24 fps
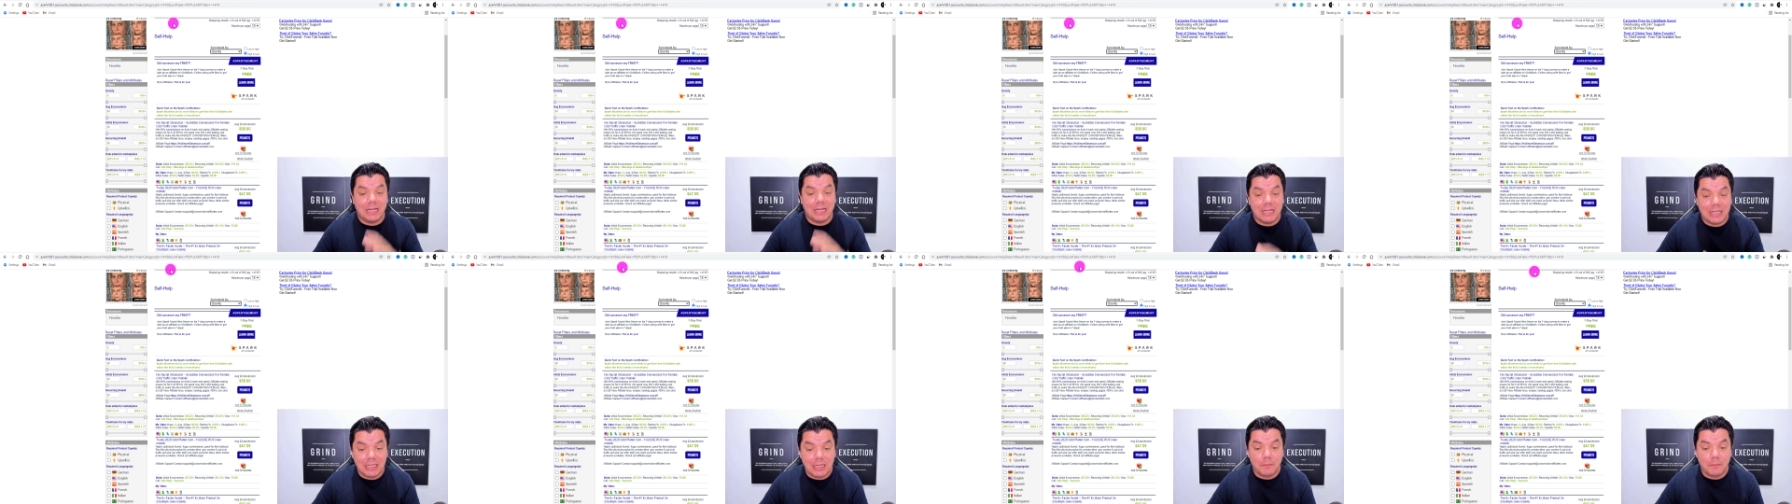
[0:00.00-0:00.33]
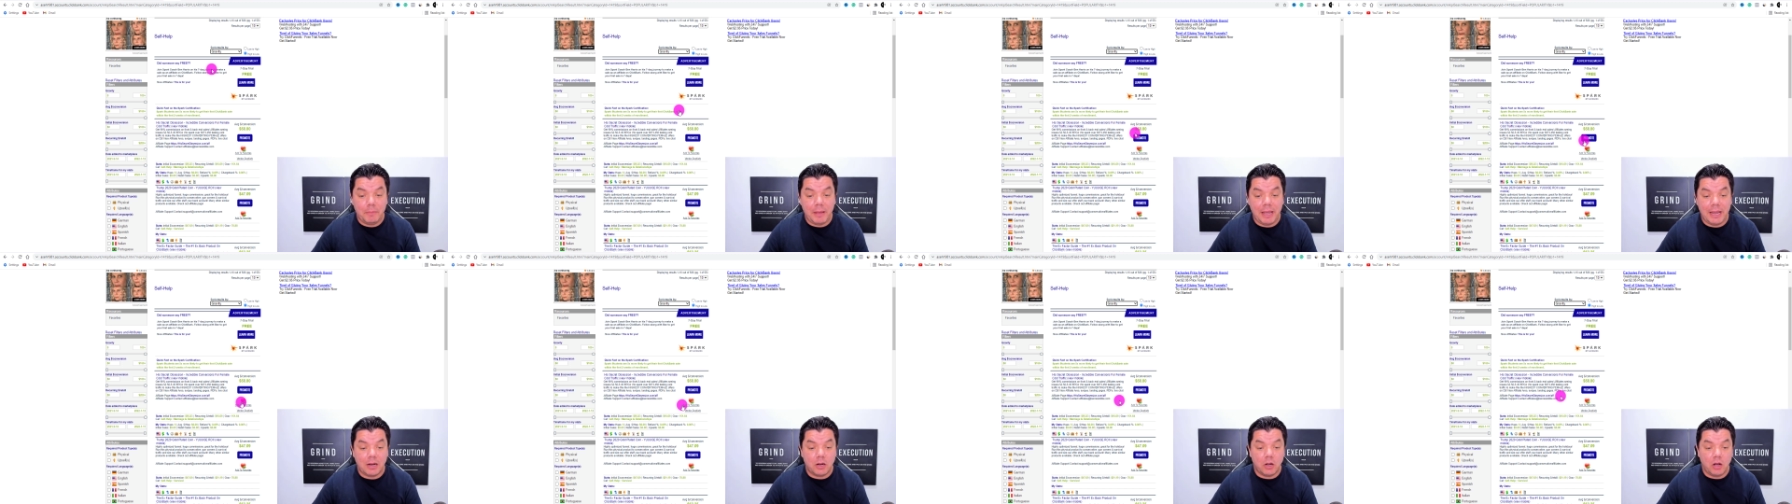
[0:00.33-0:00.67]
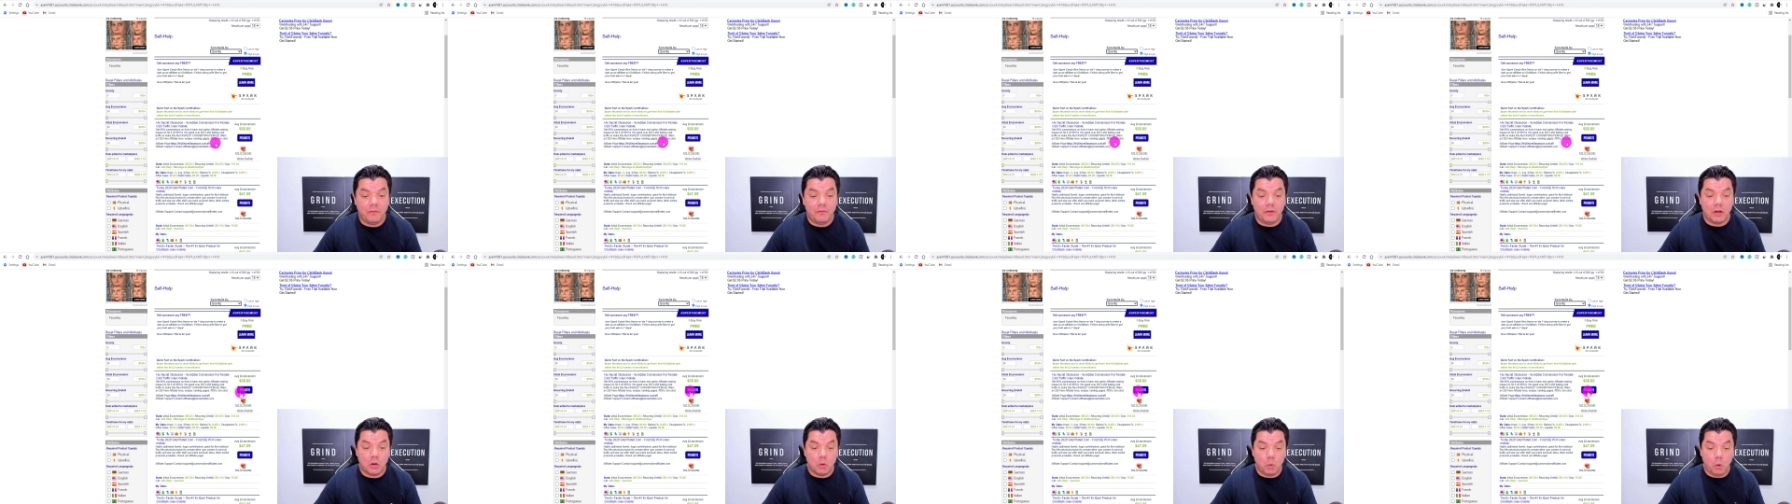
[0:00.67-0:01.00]
Clickbank
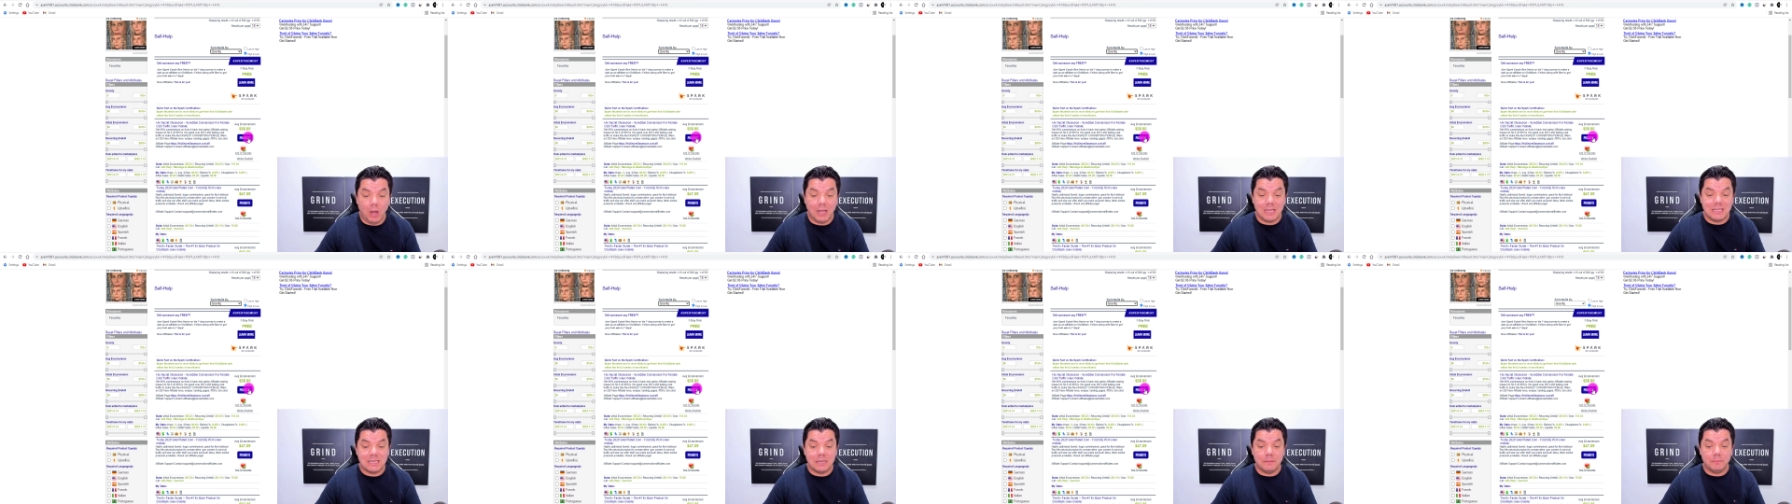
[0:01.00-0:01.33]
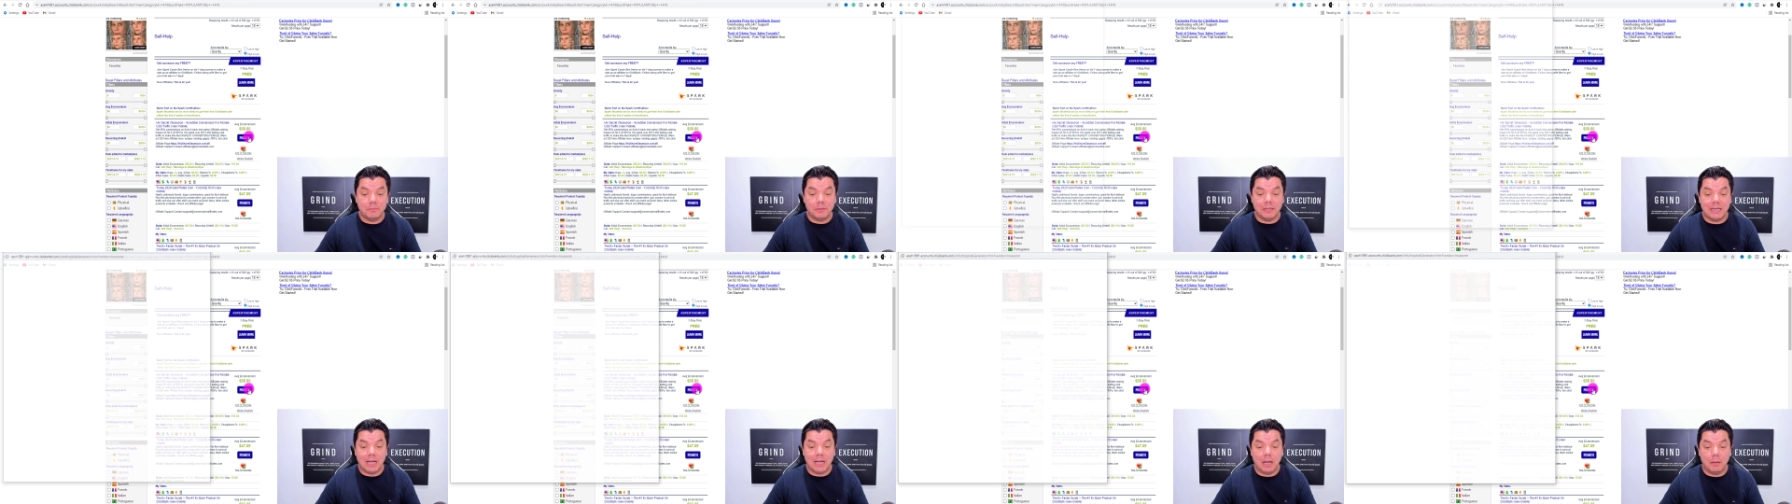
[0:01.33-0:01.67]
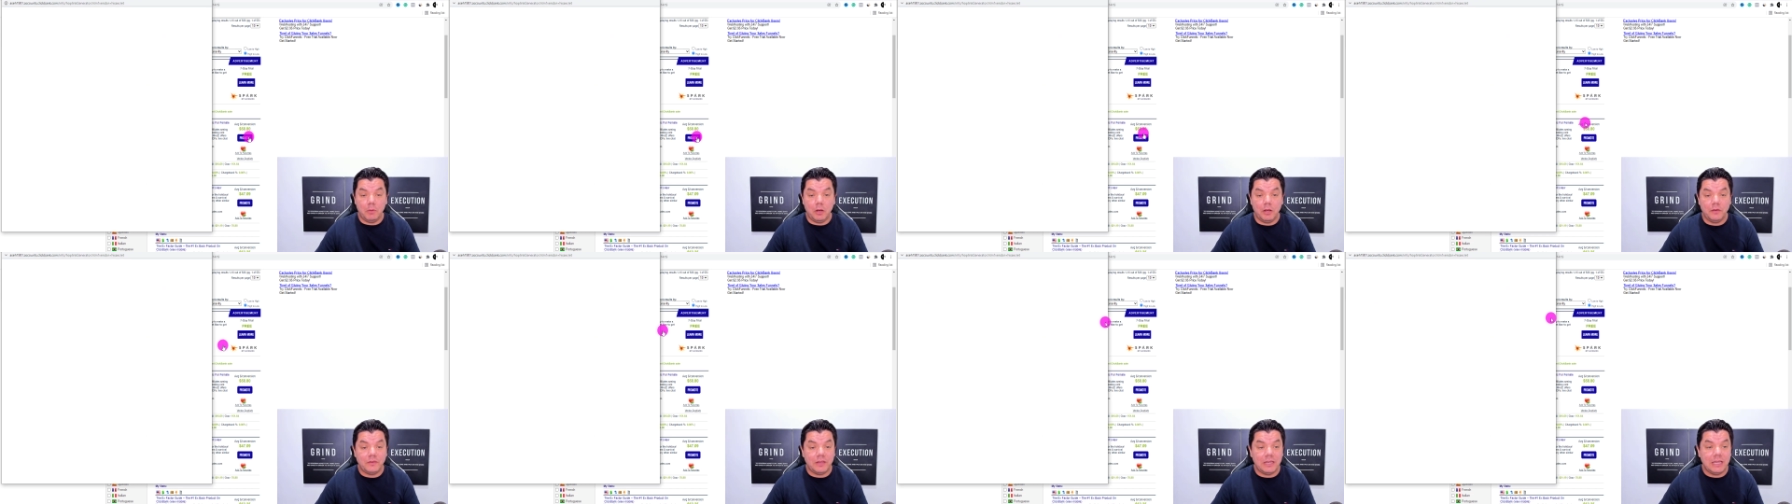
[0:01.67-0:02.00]
offer, quite simply
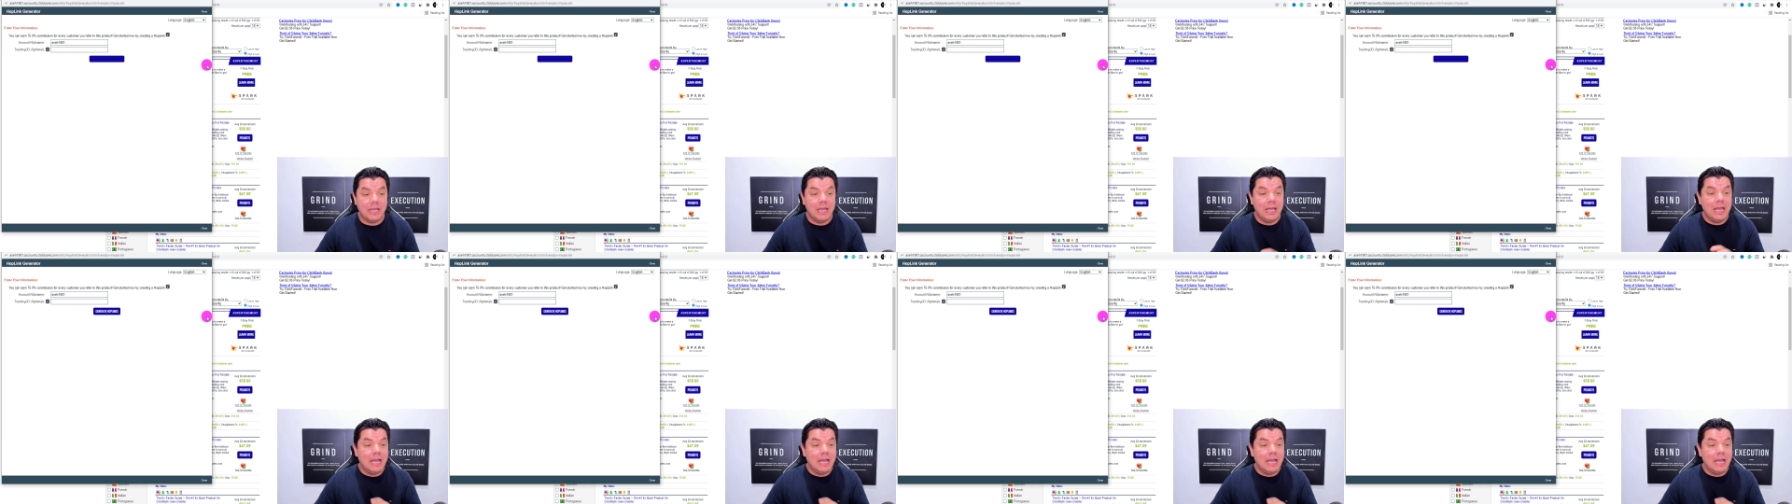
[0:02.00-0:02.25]
come over here,